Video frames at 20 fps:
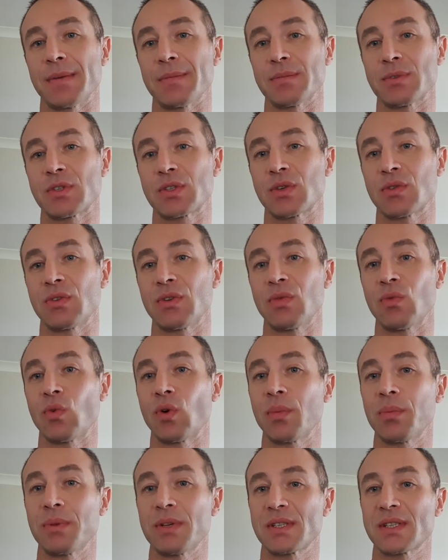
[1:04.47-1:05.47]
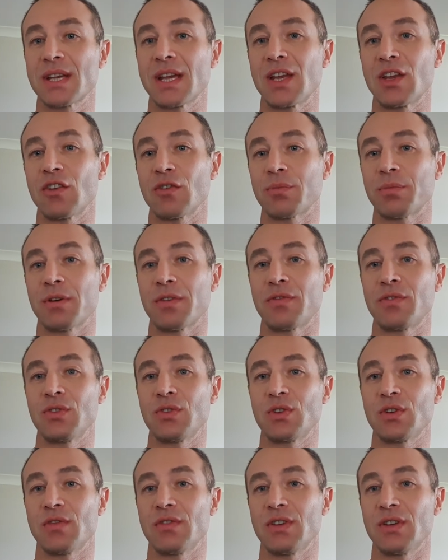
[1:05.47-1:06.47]
so you won't miss any of my
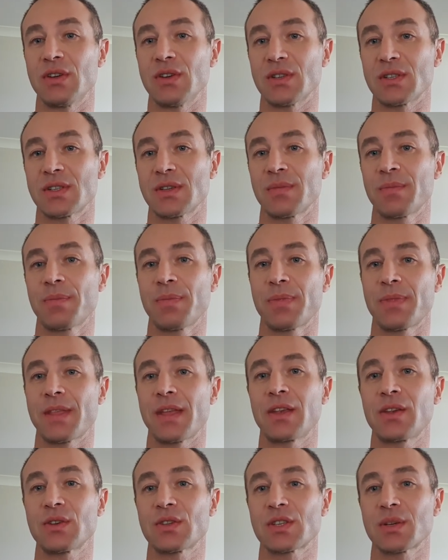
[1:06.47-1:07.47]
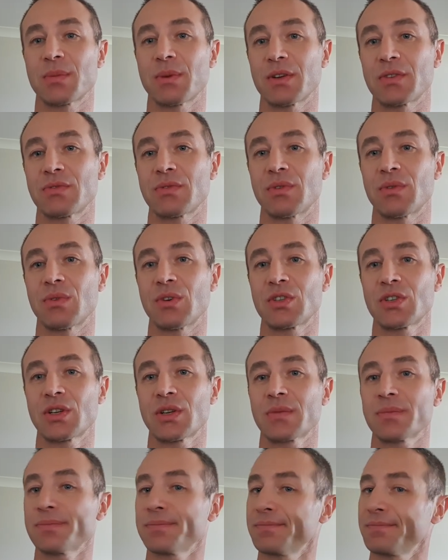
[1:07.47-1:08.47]
future videos. Thank you so much for
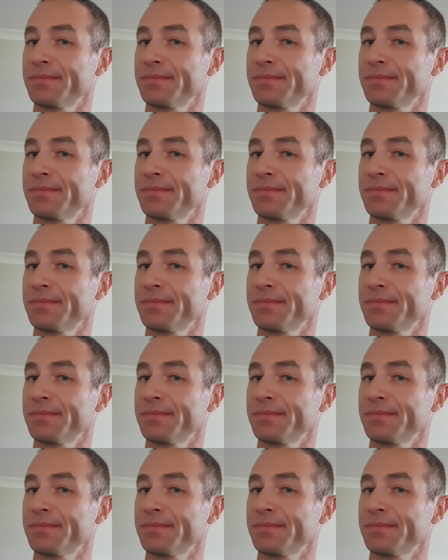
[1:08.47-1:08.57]
watching.